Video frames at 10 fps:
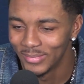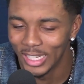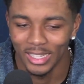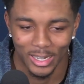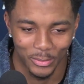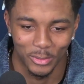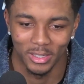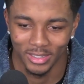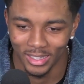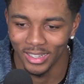A lot of
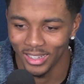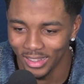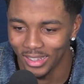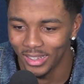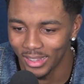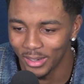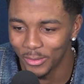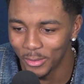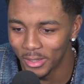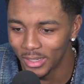fun. I can't lie. A lot of
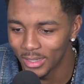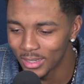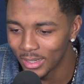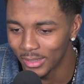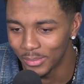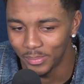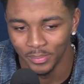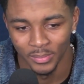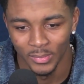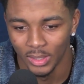fun. It's you know,
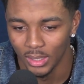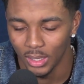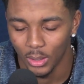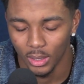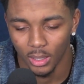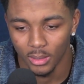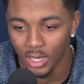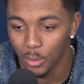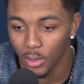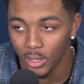I love this
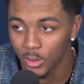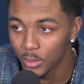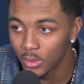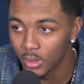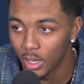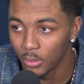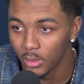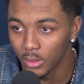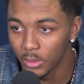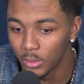game of basketball. I
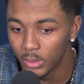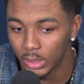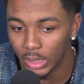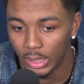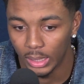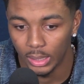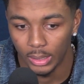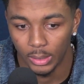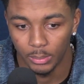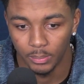really do. And
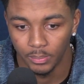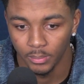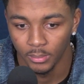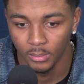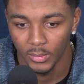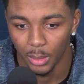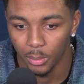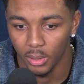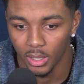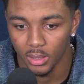I've been
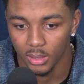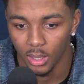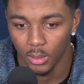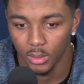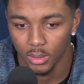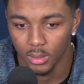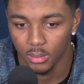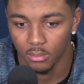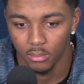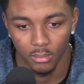playing since I
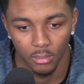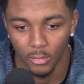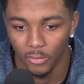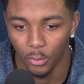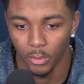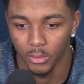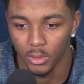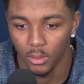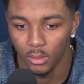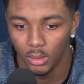was 4 years
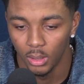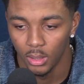old.